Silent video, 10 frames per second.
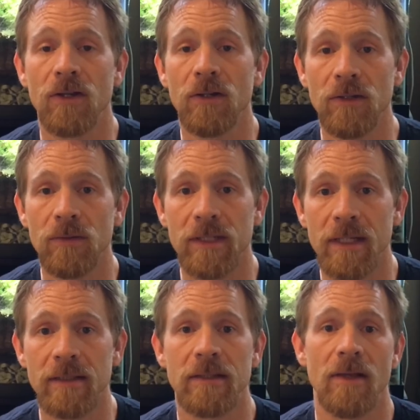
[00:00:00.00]
good news
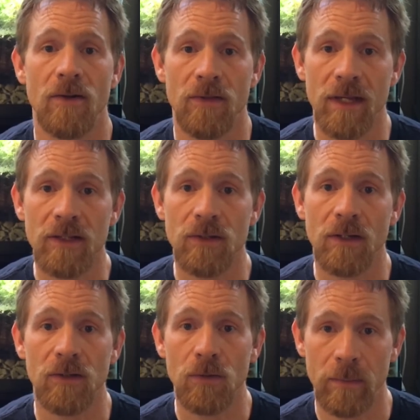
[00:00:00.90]
is that there are things you
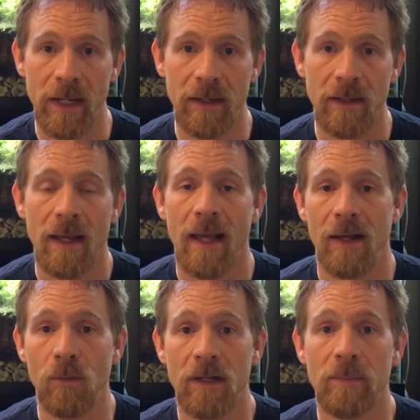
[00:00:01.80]
can do about it,
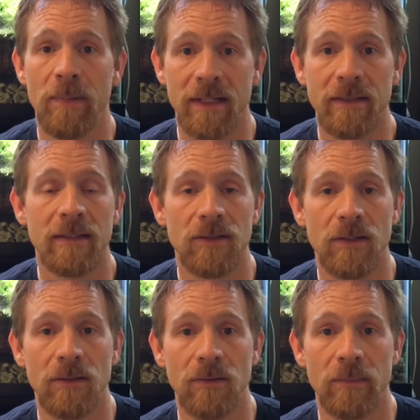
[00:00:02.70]
and one of the best things you
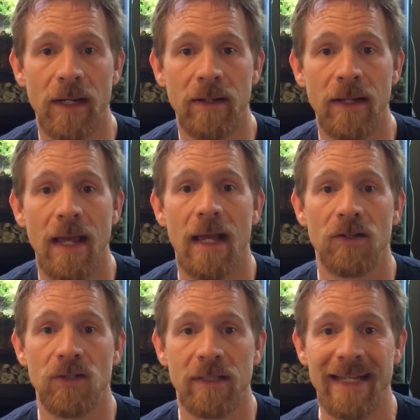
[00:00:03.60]
can do about it
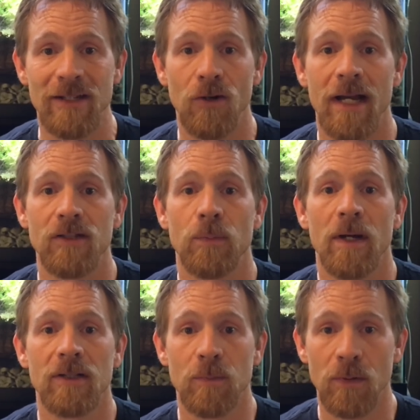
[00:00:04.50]
is just let your
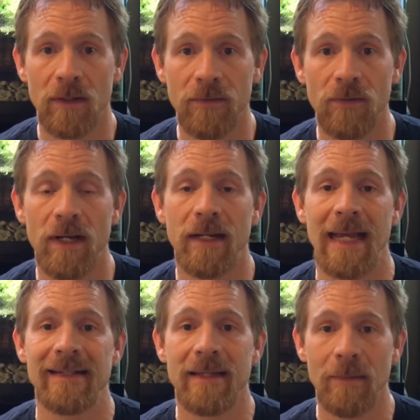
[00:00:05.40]
isopods proliferate.
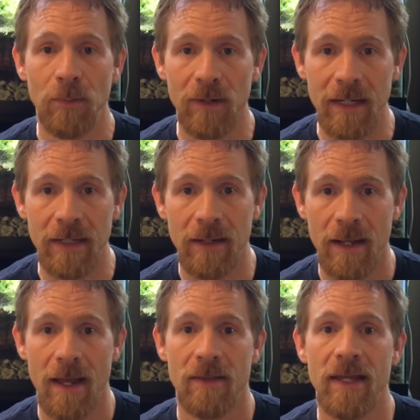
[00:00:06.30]
As they breed,
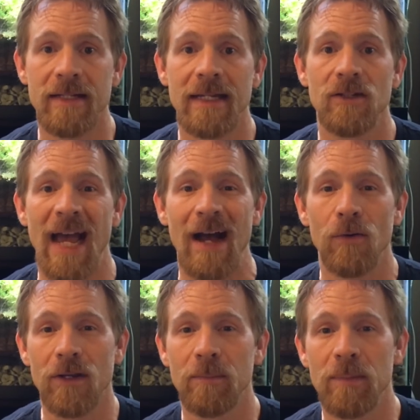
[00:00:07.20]
they tend to
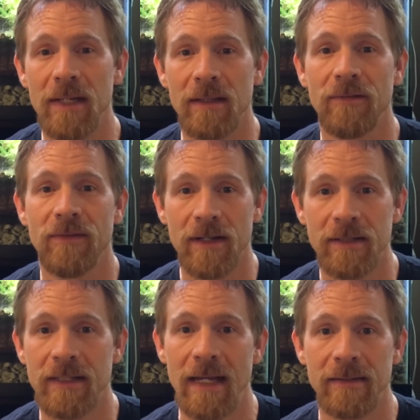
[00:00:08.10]
outcompete the
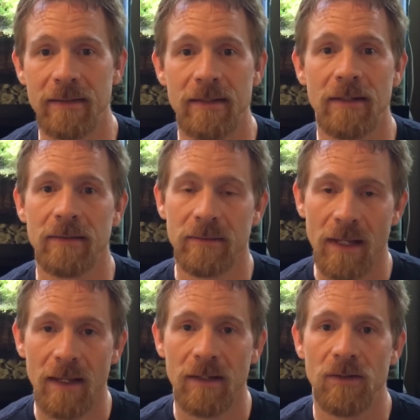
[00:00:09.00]
fungus gnats until
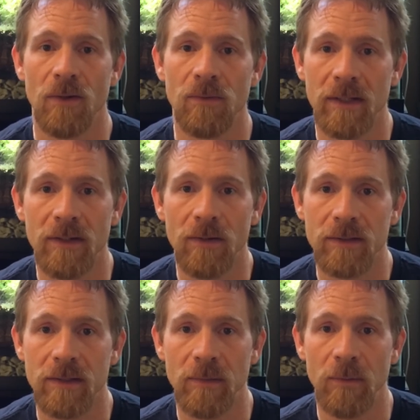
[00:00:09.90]
you don't really
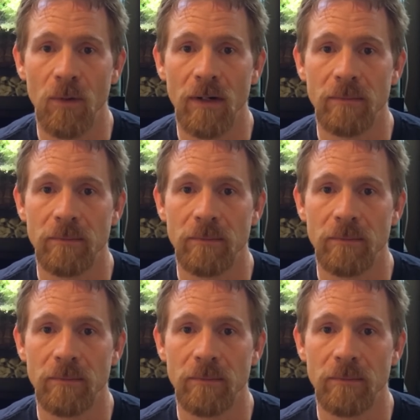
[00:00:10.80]
notice them anymore.